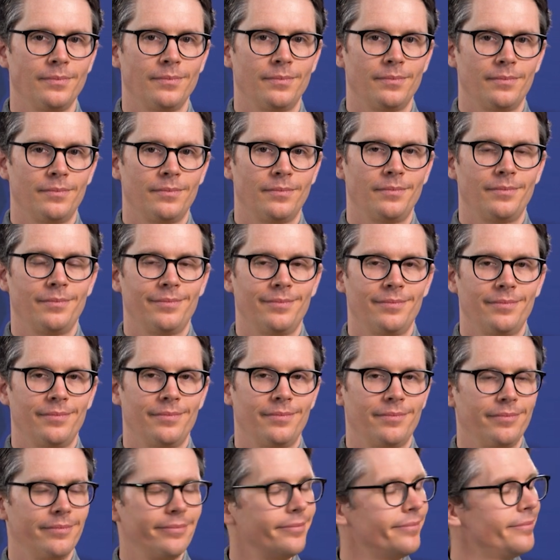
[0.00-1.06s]

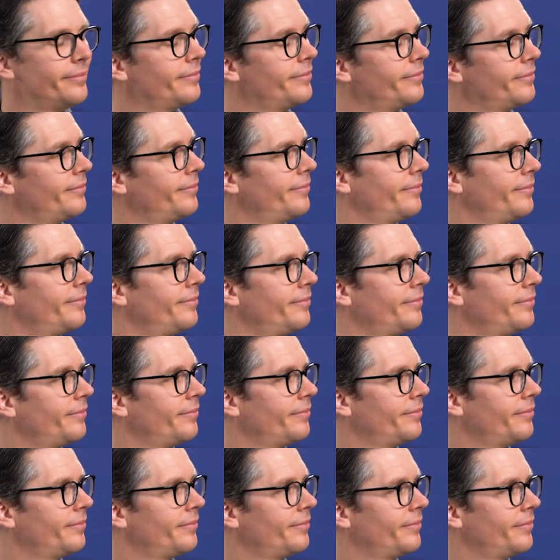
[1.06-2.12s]

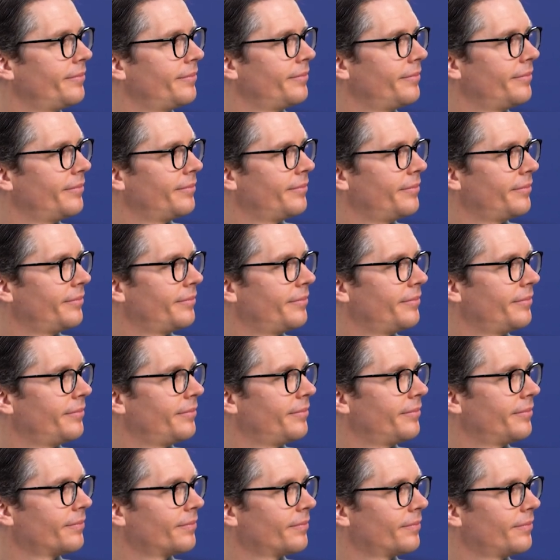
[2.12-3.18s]

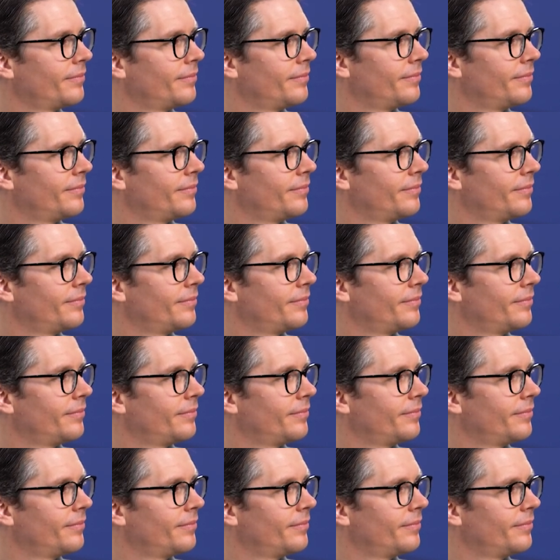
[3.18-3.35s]
The person shown says nothing.